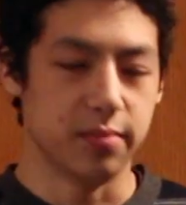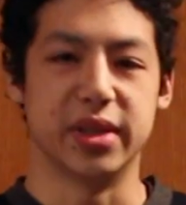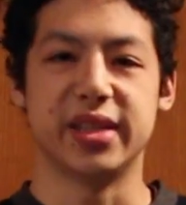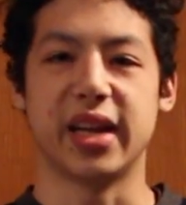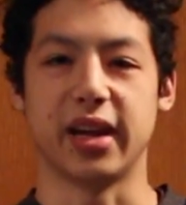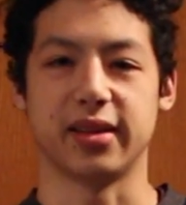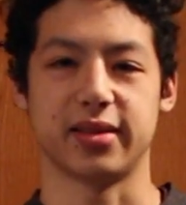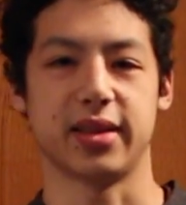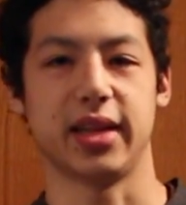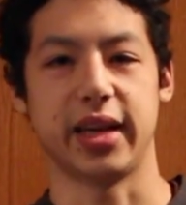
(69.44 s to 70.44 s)

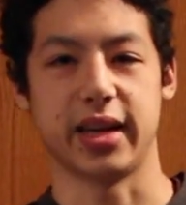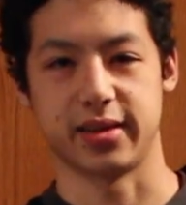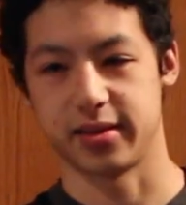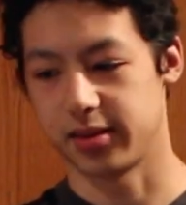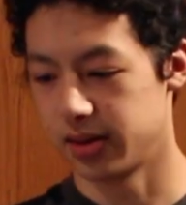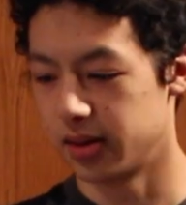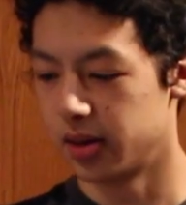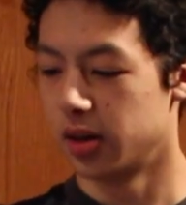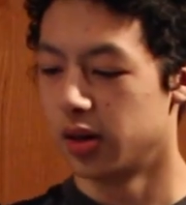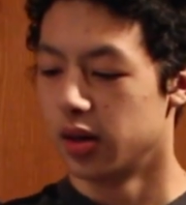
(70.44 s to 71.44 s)
mistakes, I guess.
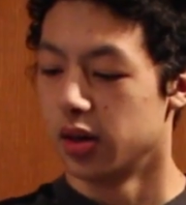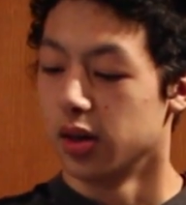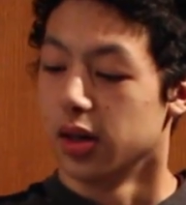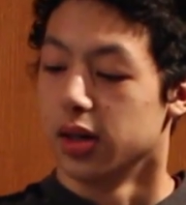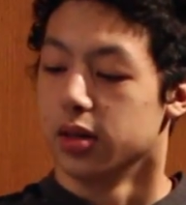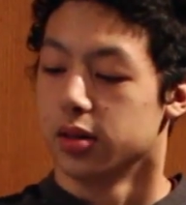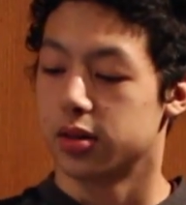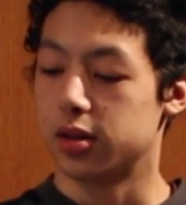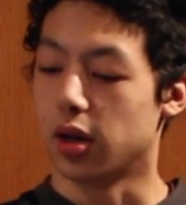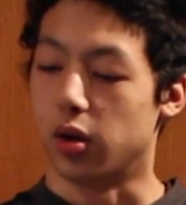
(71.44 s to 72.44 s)

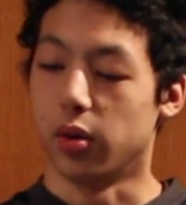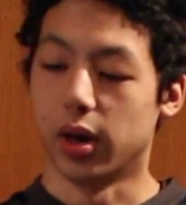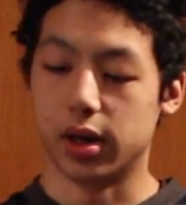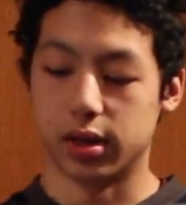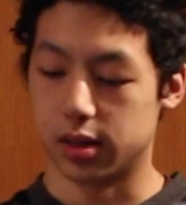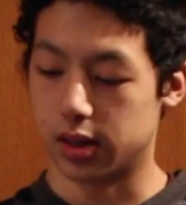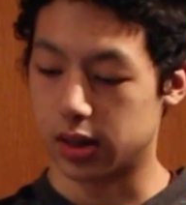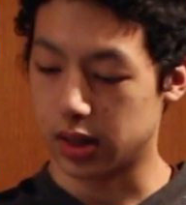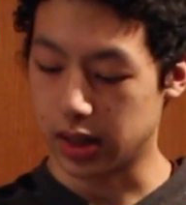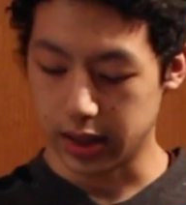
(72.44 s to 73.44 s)
So,
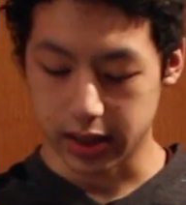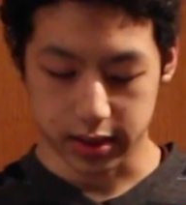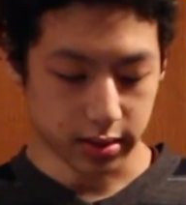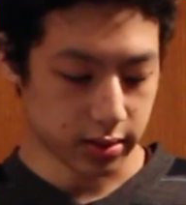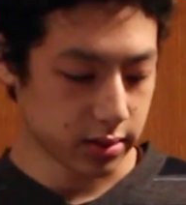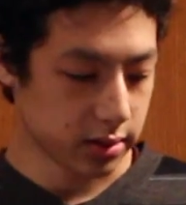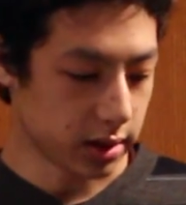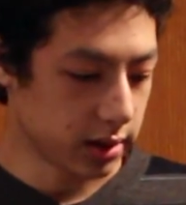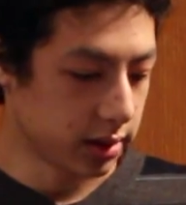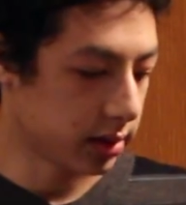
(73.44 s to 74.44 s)
I guess I'll
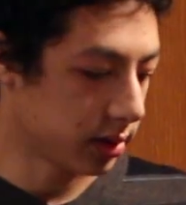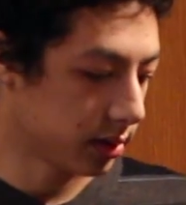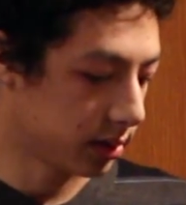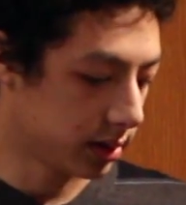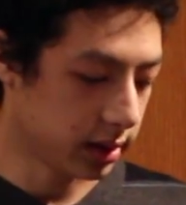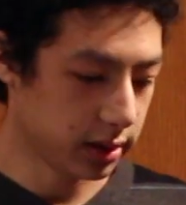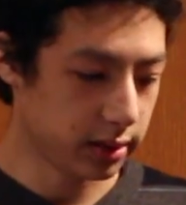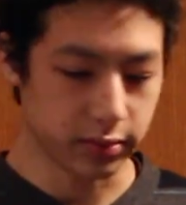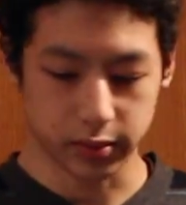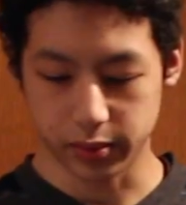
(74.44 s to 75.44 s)
start. I don't
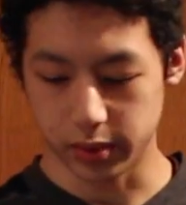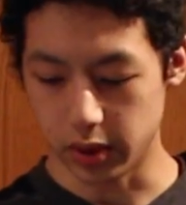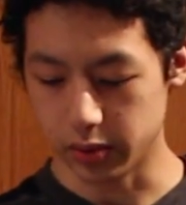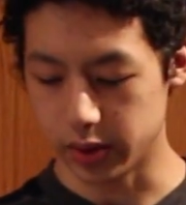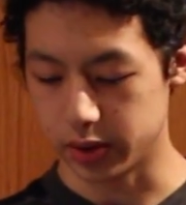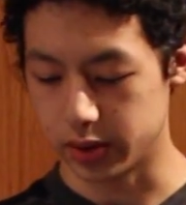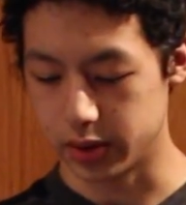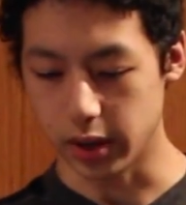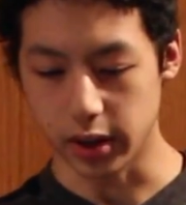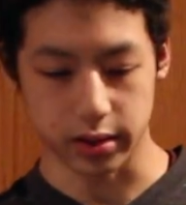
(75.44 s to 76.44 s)
even know where to
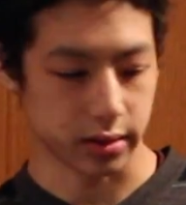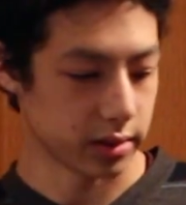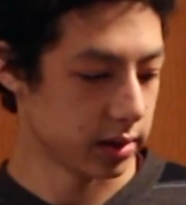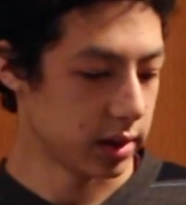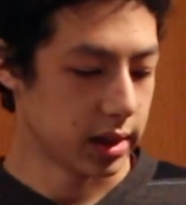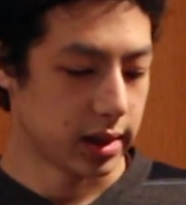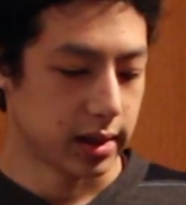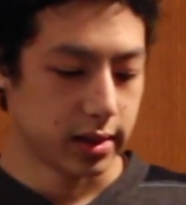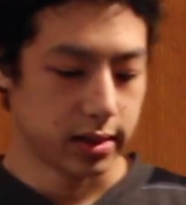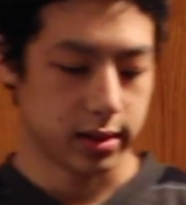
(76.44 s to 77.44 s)
start.
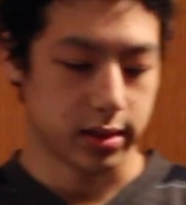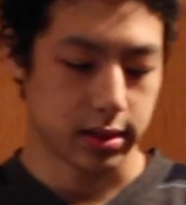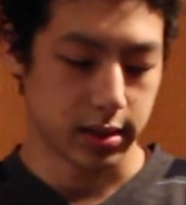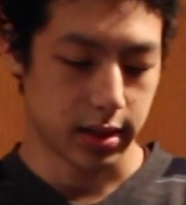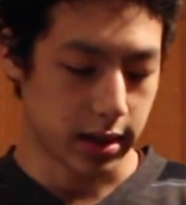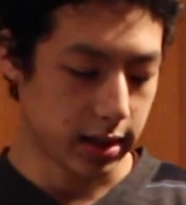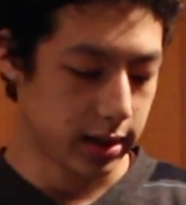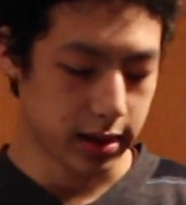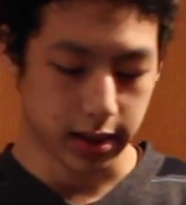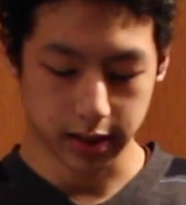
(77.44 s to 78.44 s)
I
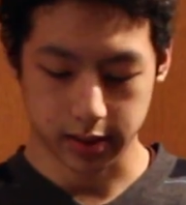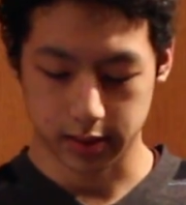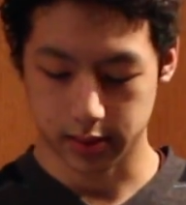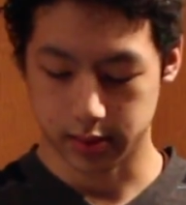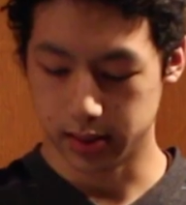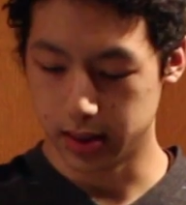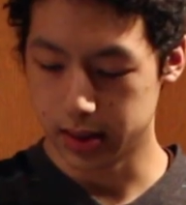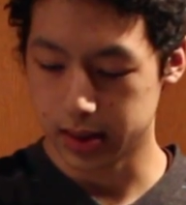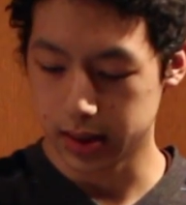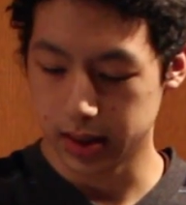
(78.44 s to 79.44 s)
think
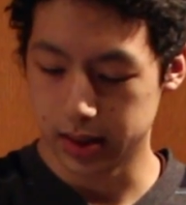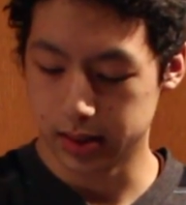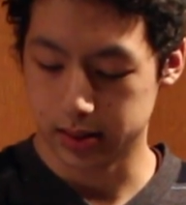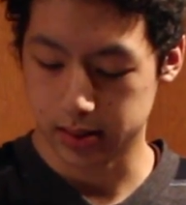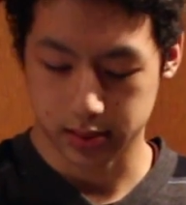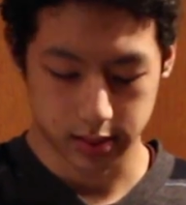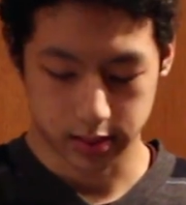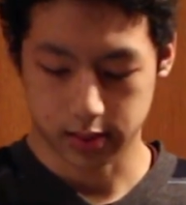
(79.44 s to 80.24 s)
this is,